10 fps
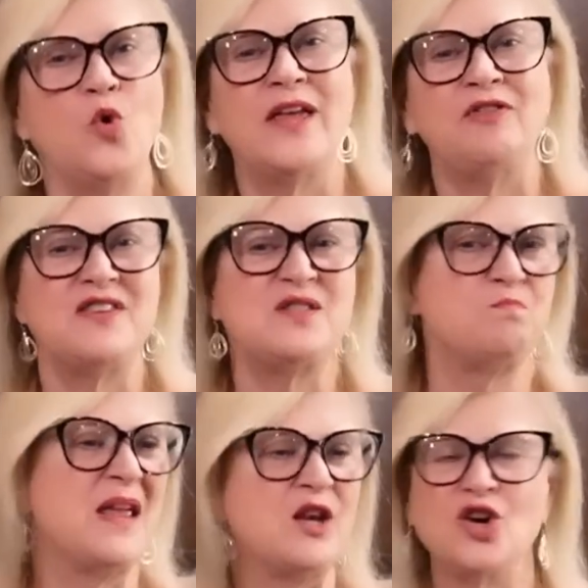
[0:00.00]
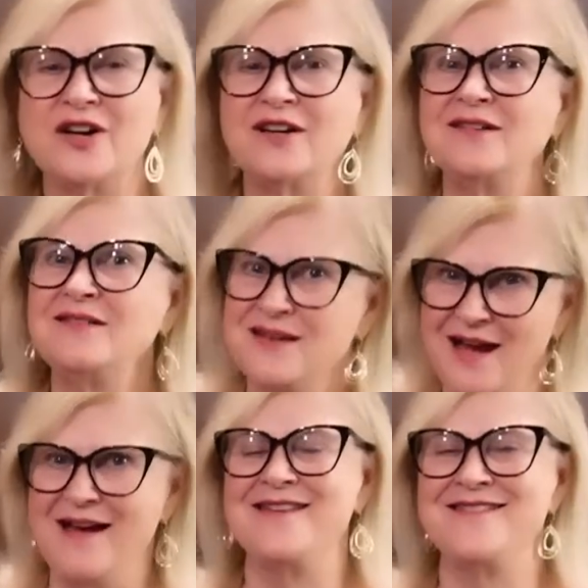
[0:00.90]
We'll get this meat cooking
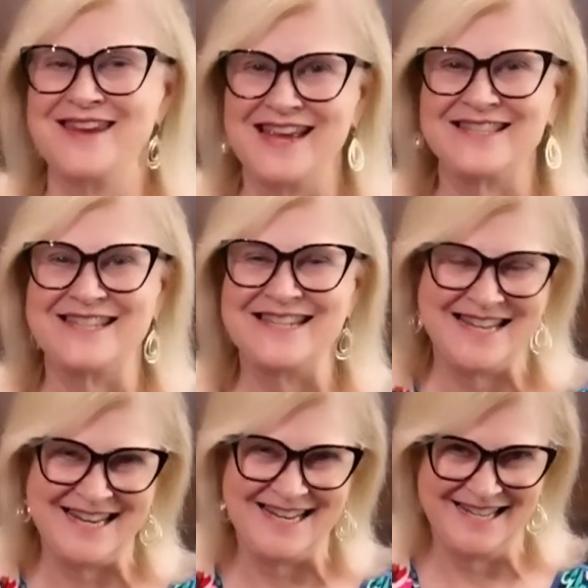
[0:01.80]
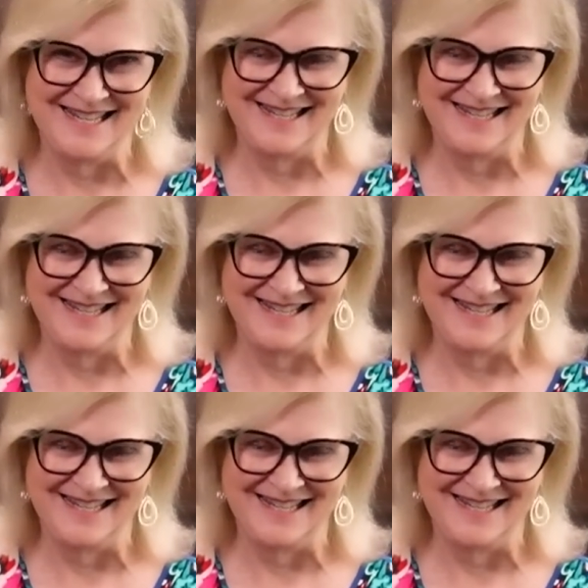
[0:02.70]
done. Yes, indeed.